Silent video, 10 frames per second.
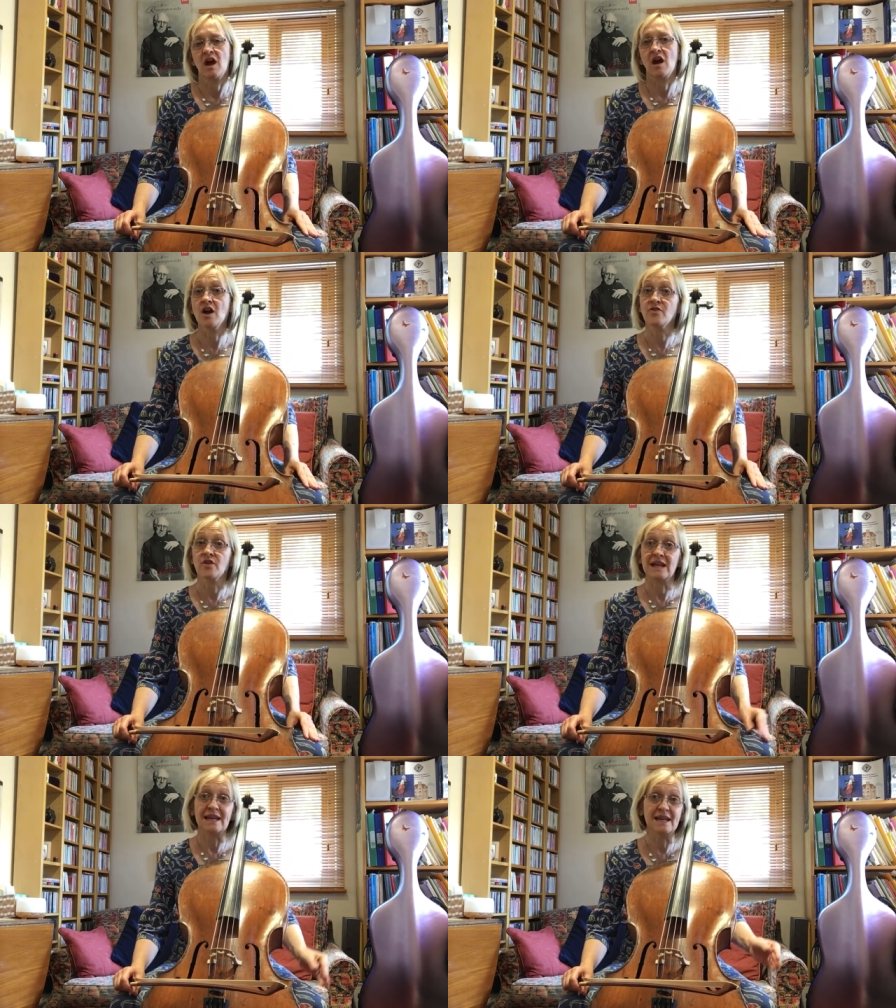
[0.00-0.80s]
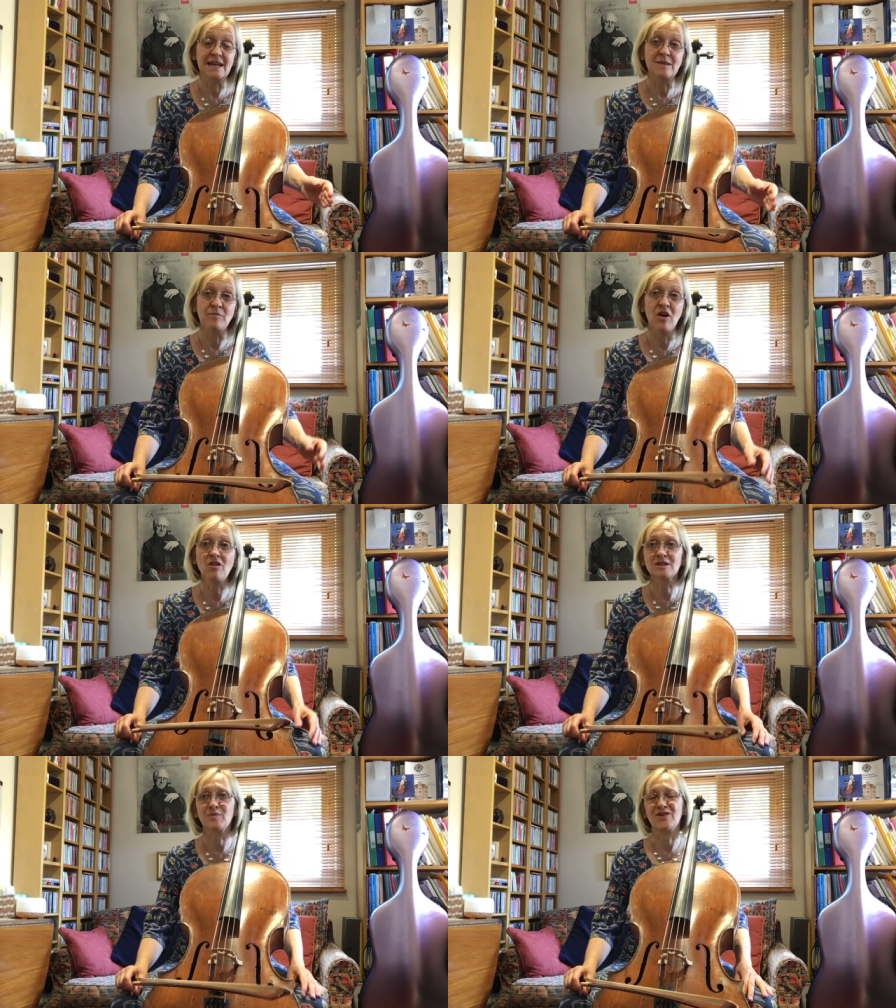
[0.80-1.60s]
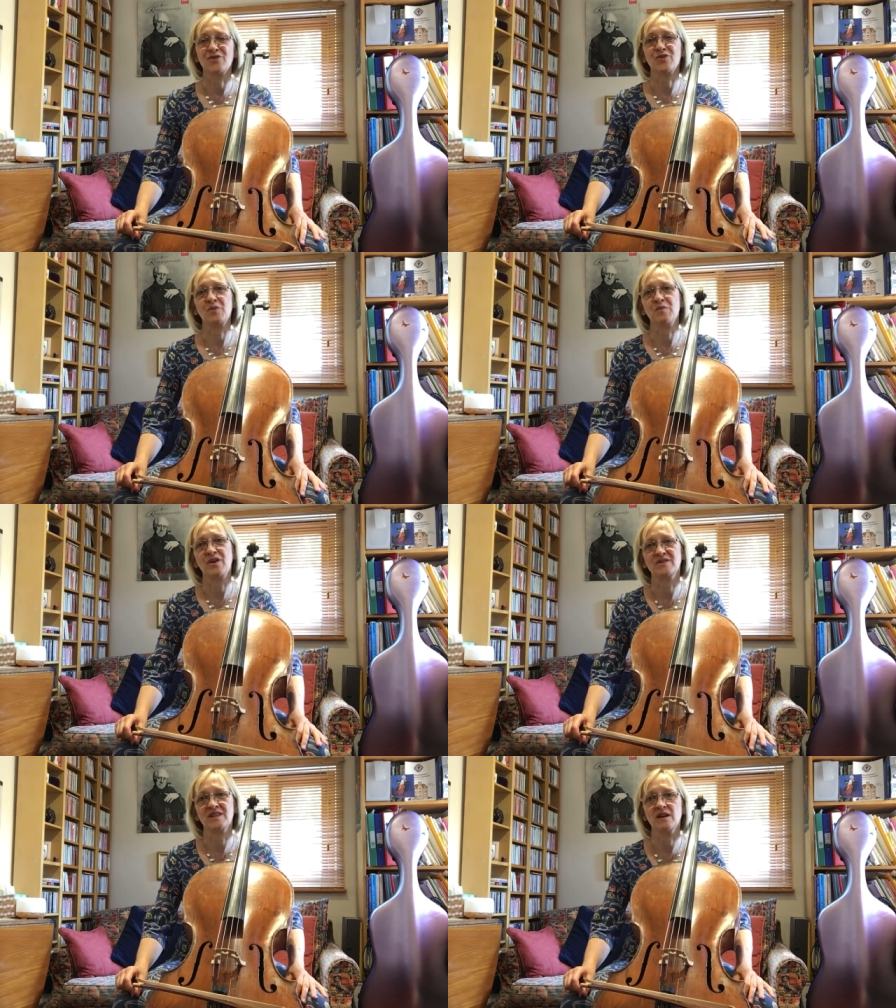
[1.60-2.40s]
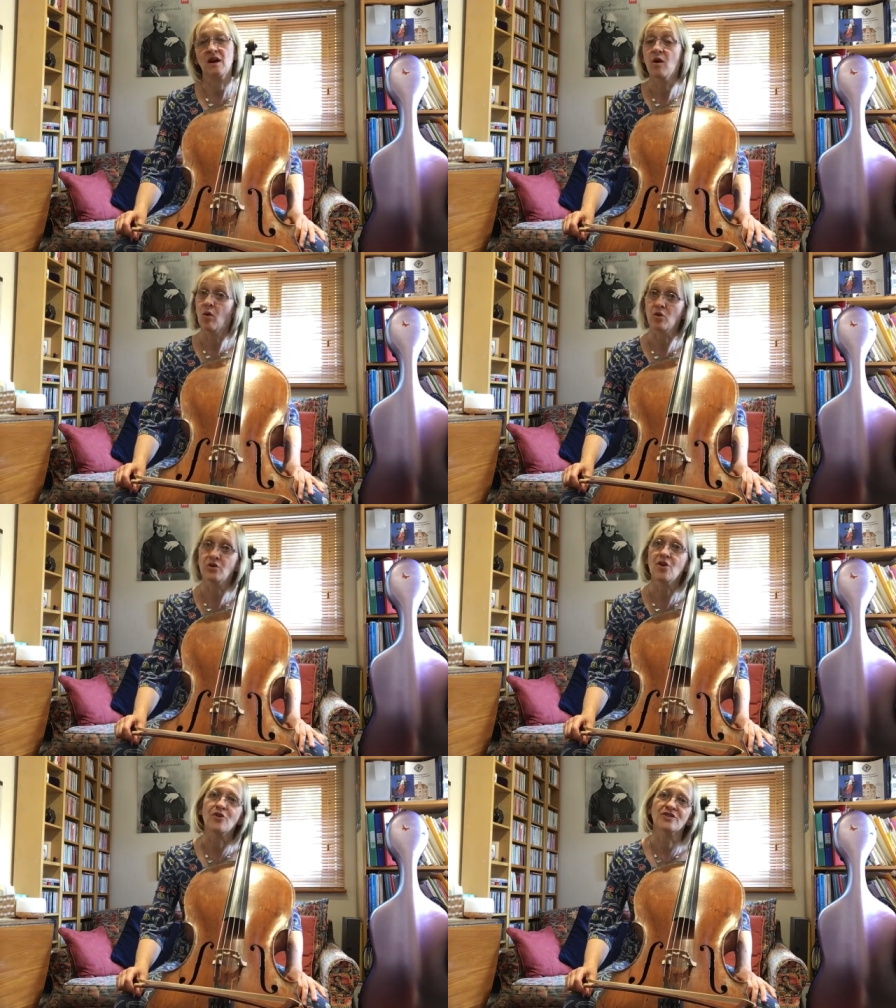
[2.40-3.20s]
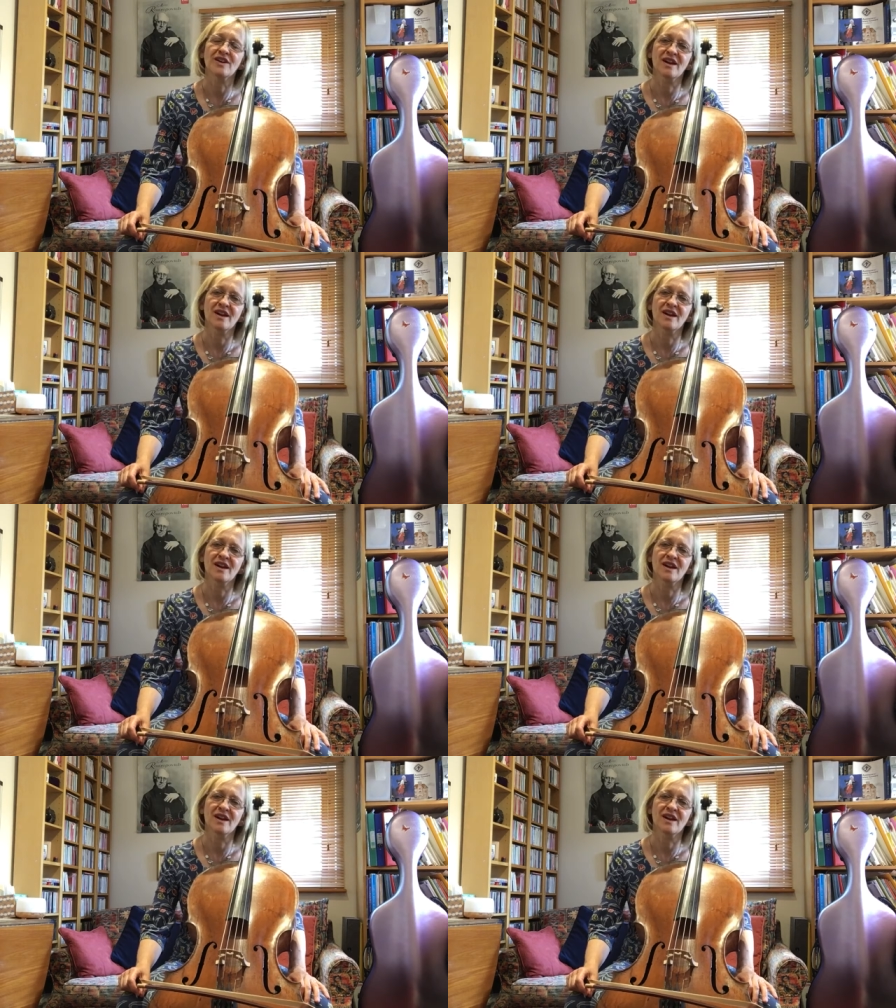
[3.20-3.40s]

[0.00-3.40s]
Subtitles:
either clearly marked by your composer or not,